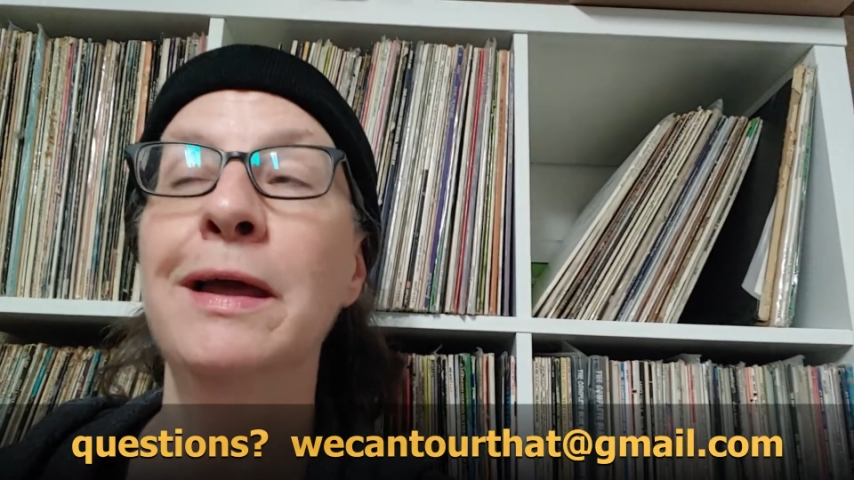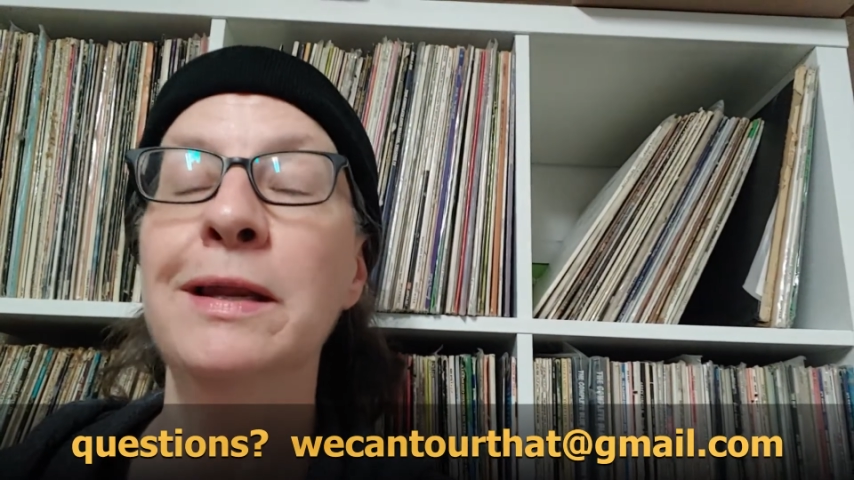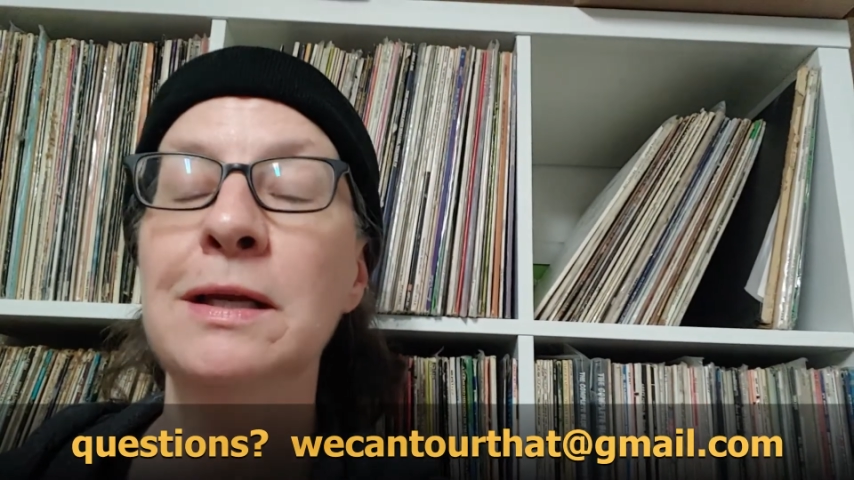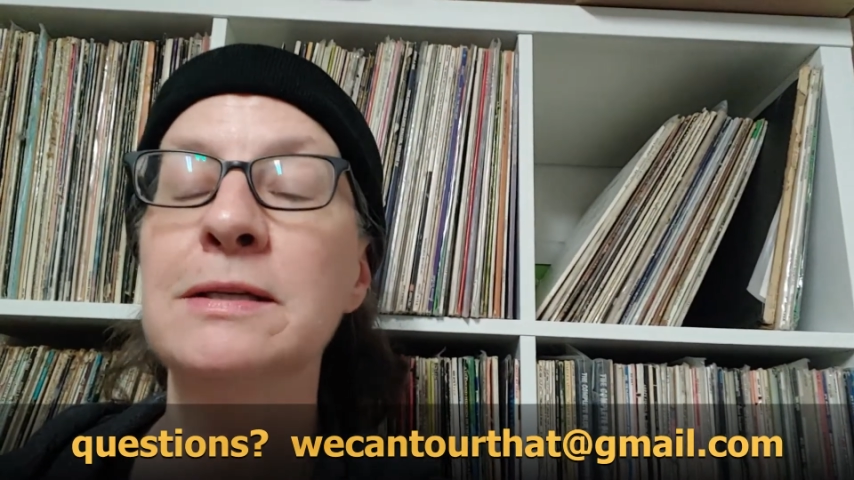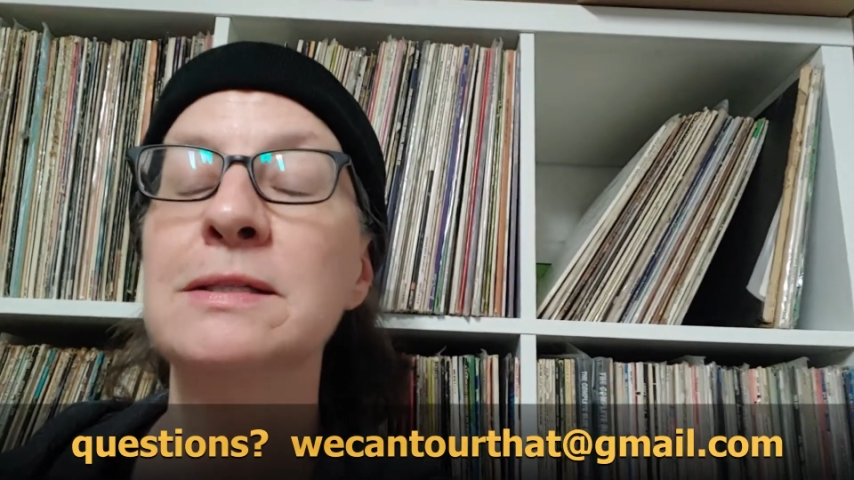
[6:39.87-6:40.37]

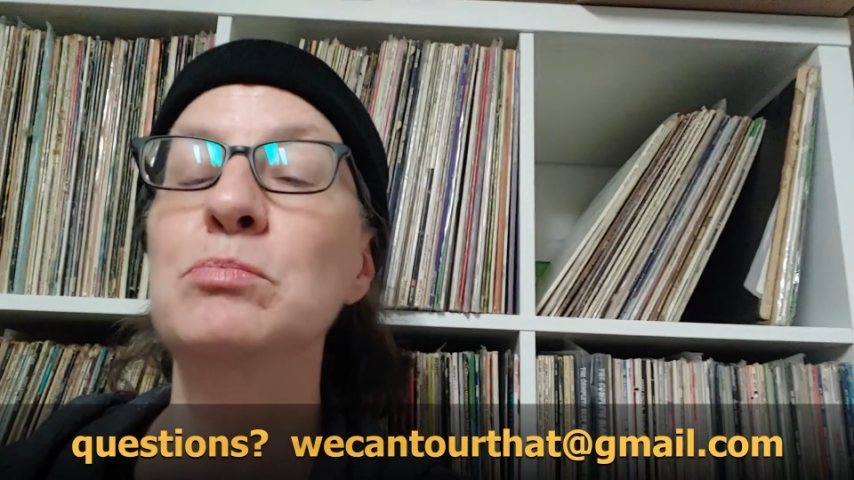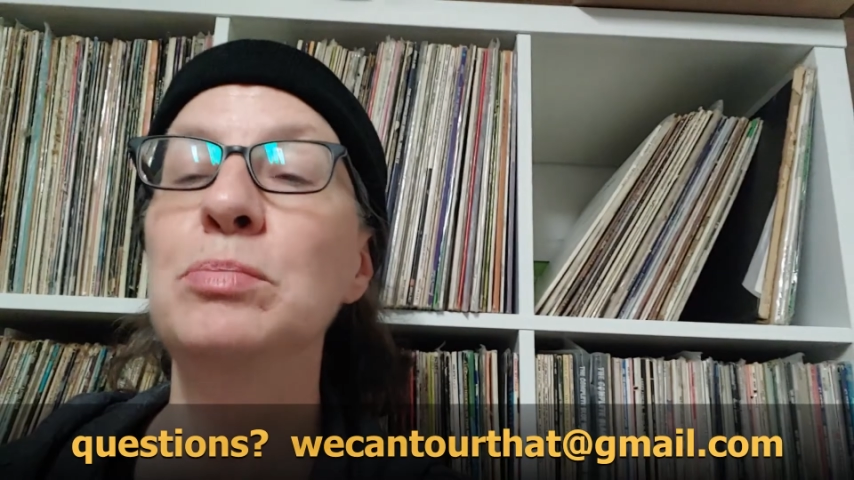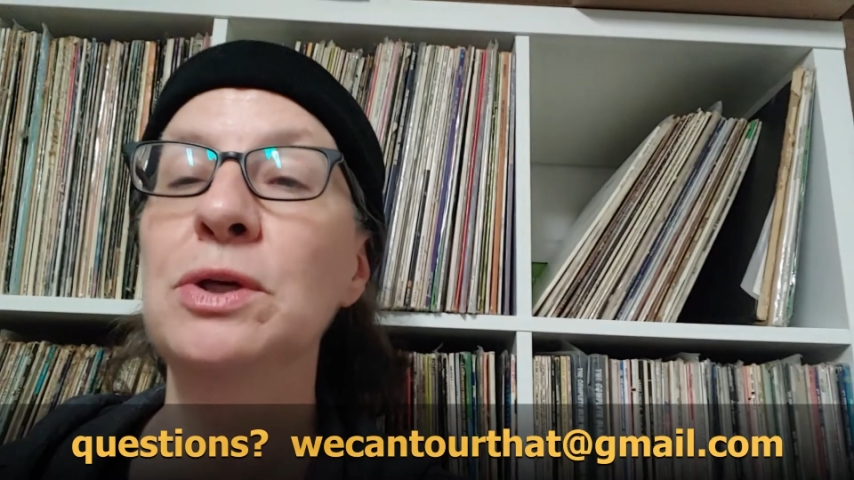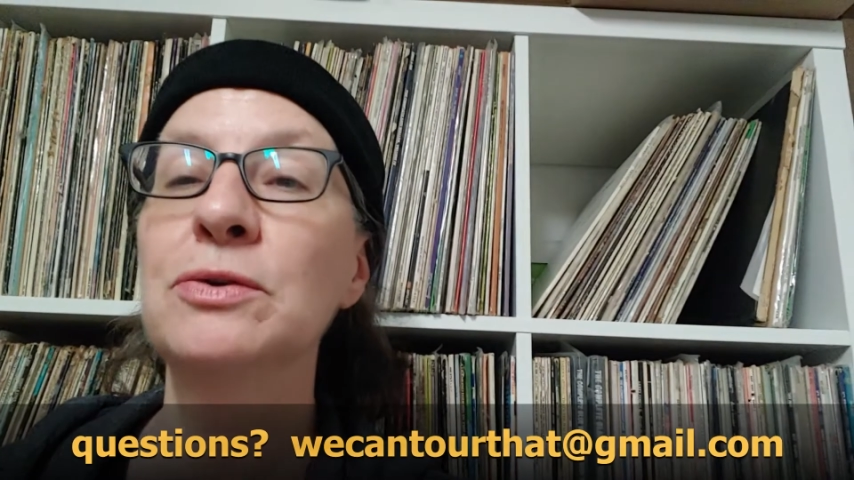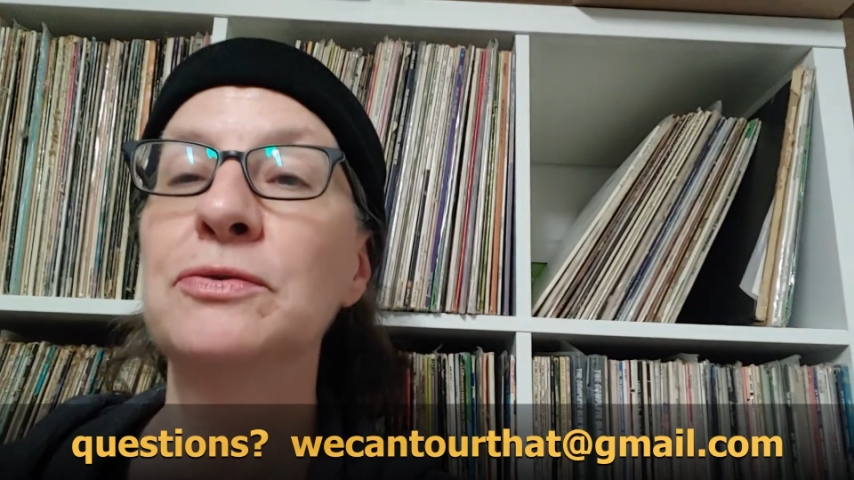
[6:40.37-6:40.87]
And it is
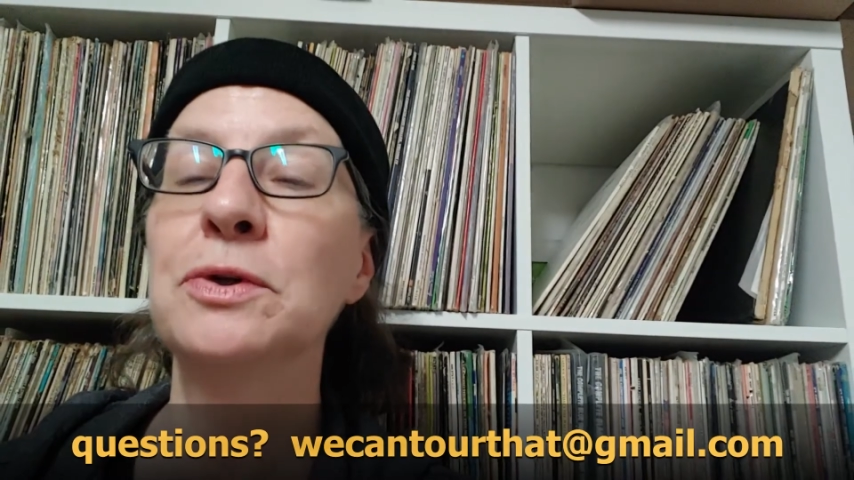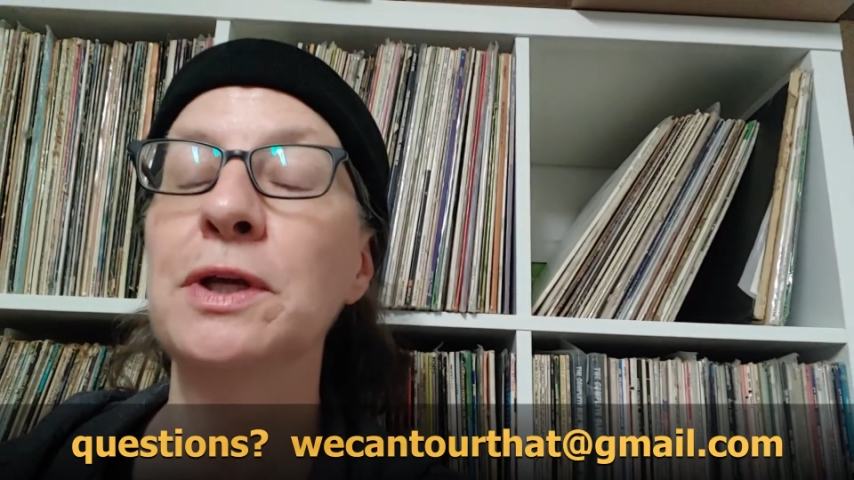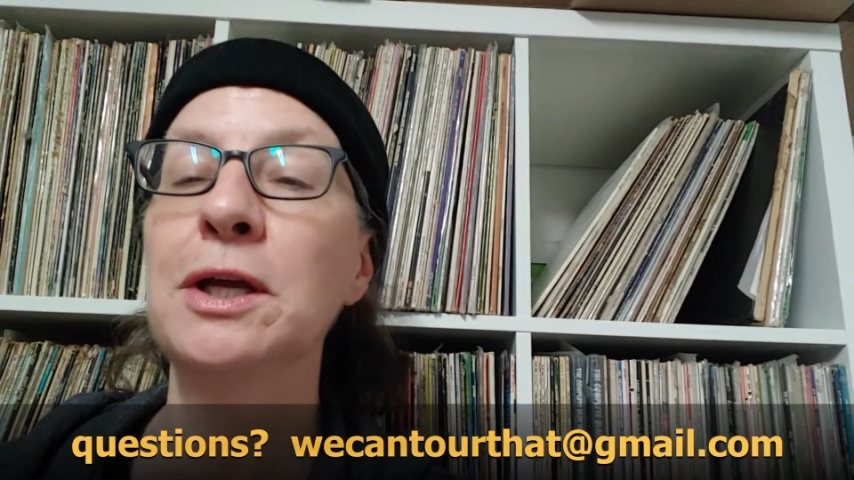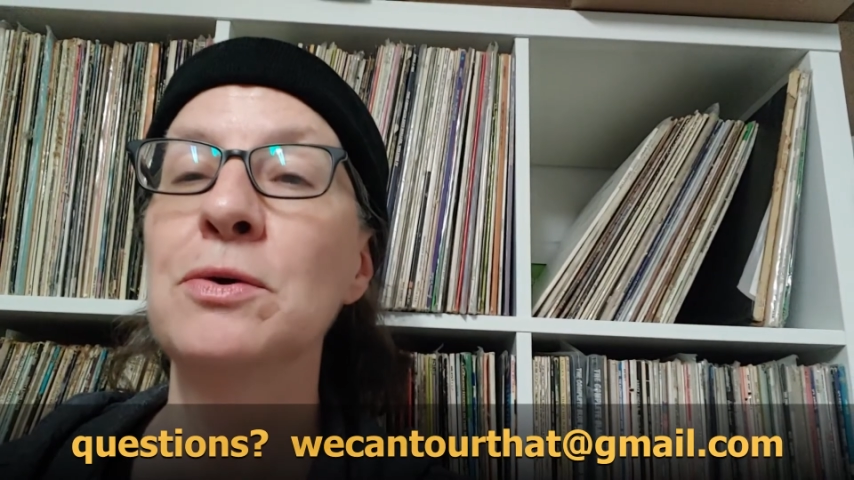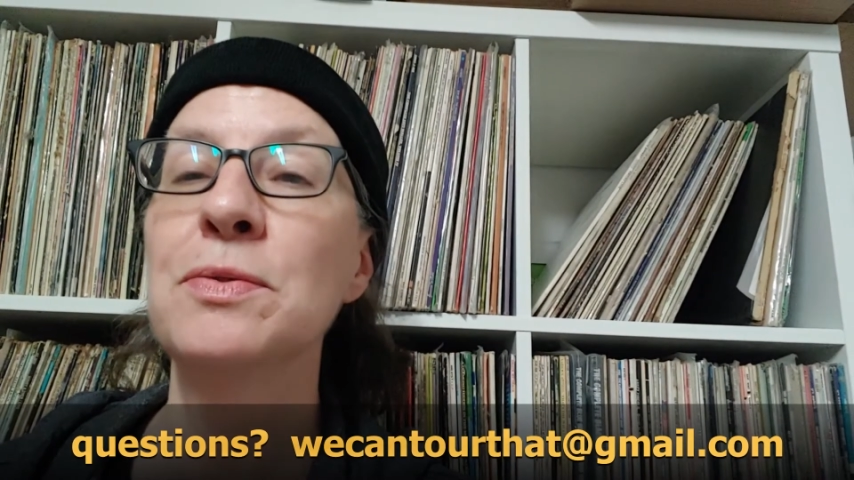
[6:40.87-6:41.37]
beautiful
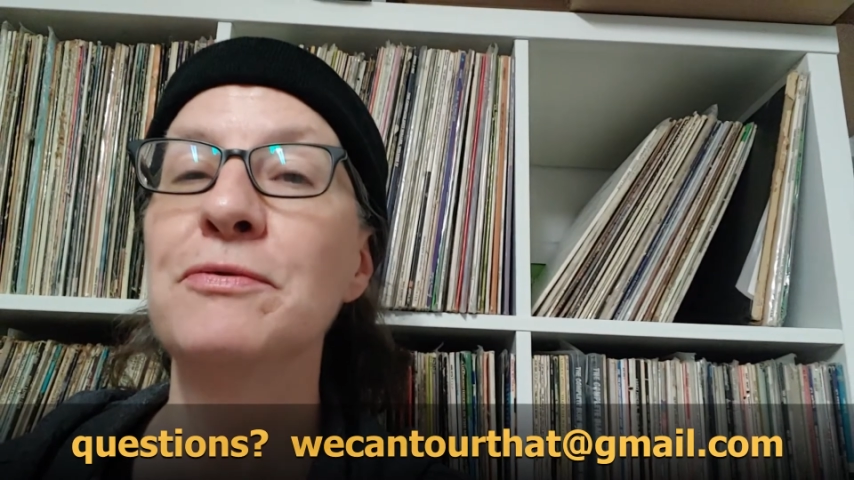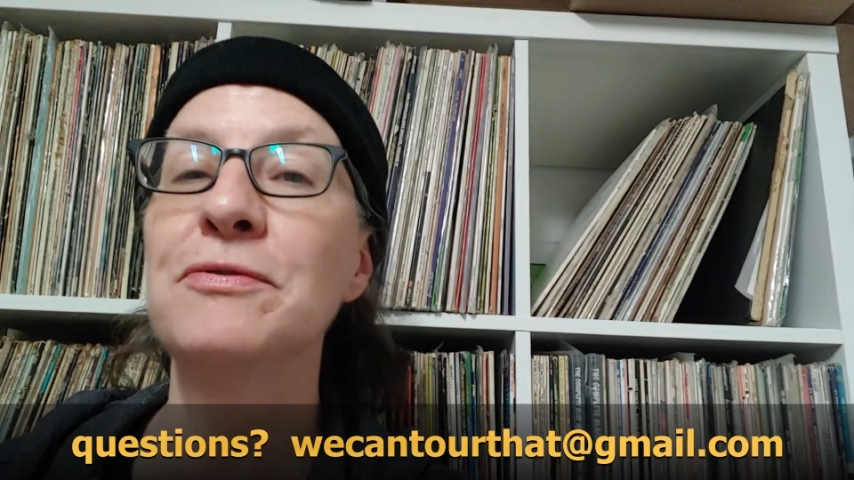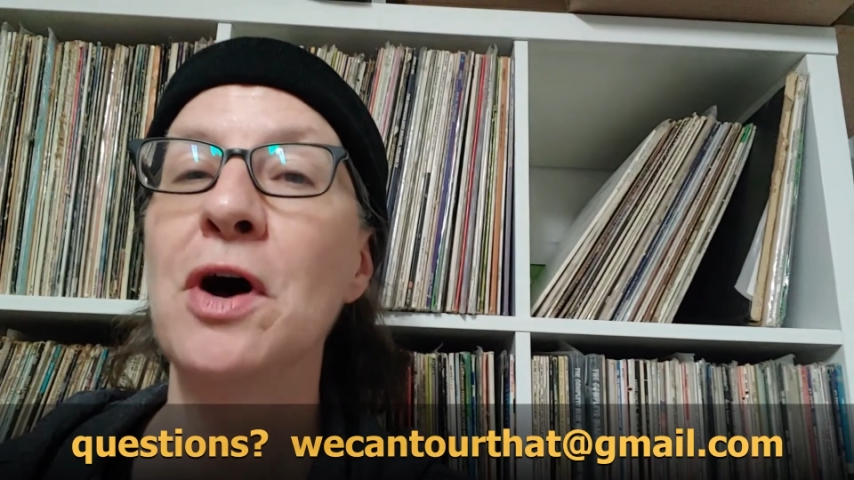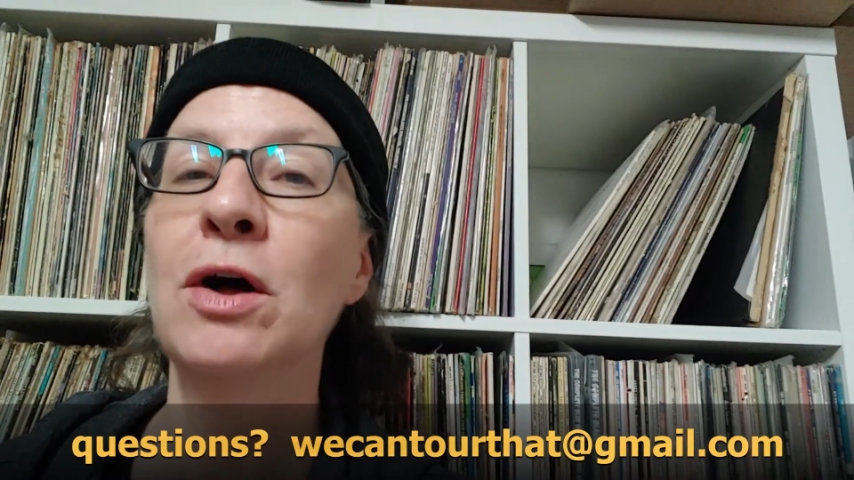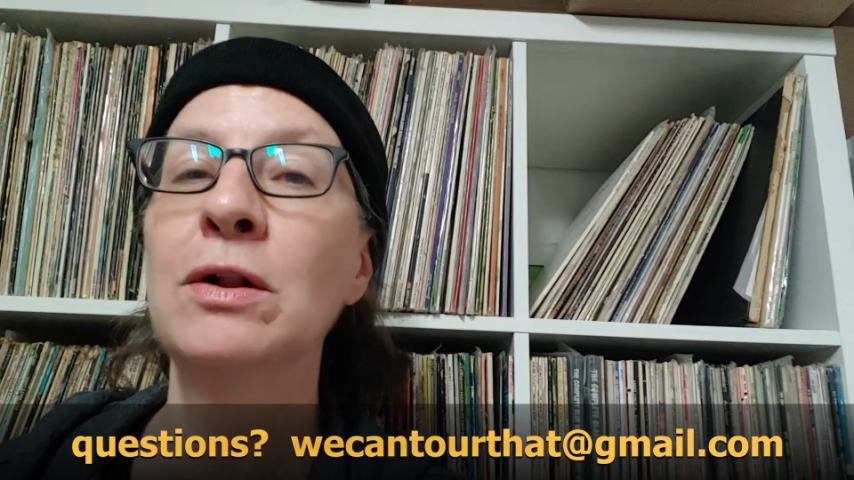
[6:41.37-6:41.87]
here in the
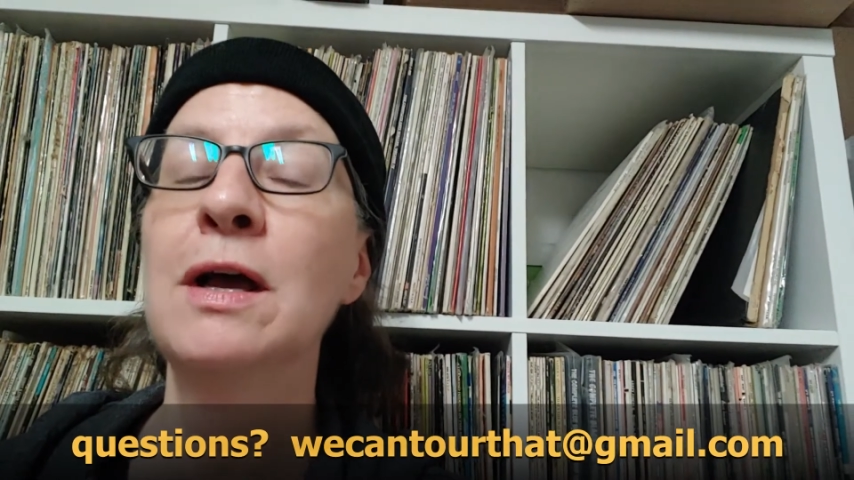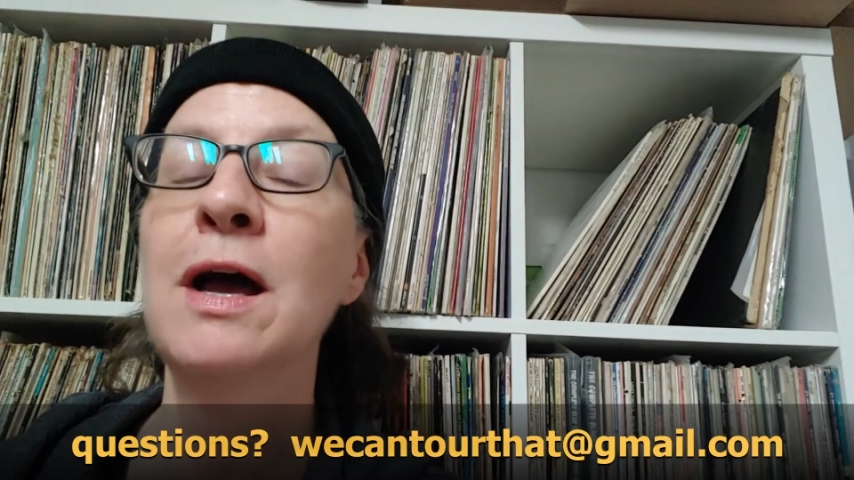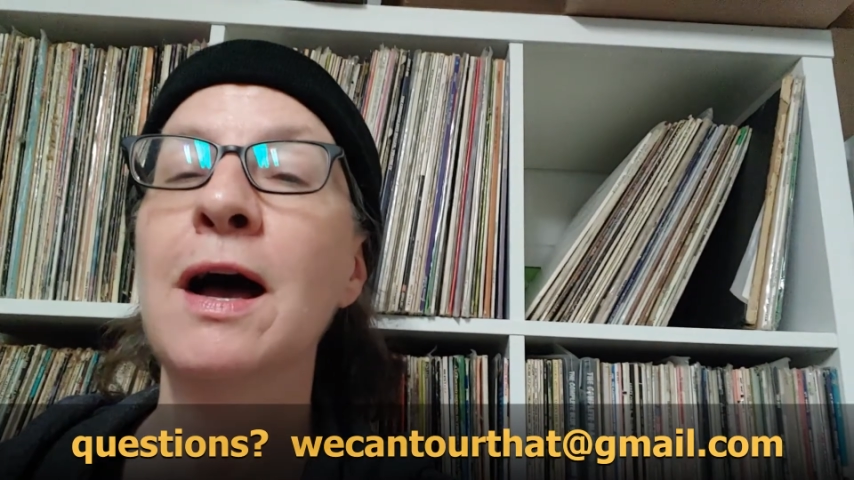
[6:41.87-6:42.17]
fall.